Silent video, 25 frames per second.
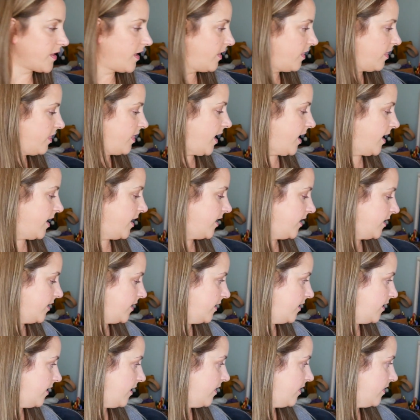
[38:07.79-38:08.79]

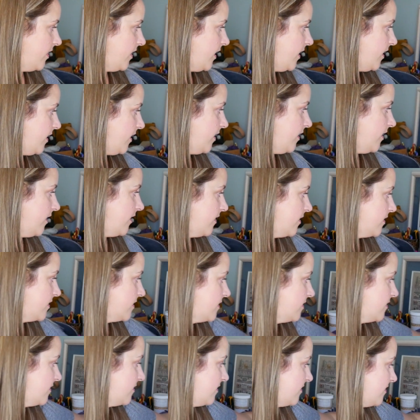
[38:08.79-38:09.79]
Then the
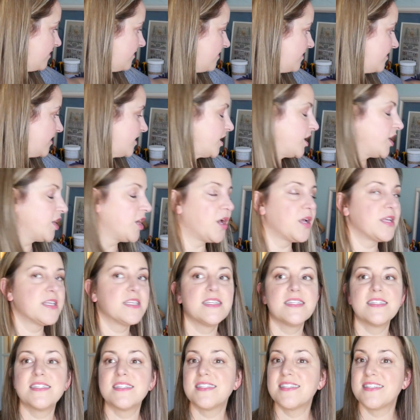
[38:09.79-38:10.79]

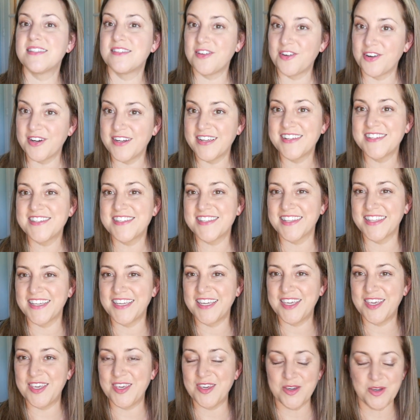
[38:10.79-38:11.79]
seriously
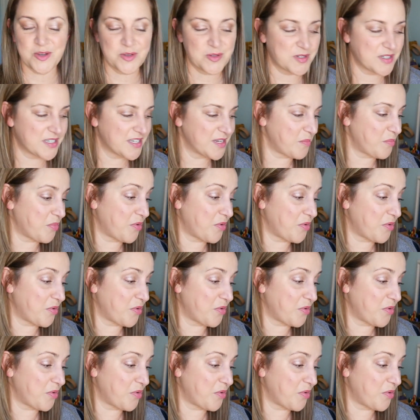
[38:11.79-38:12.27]
cute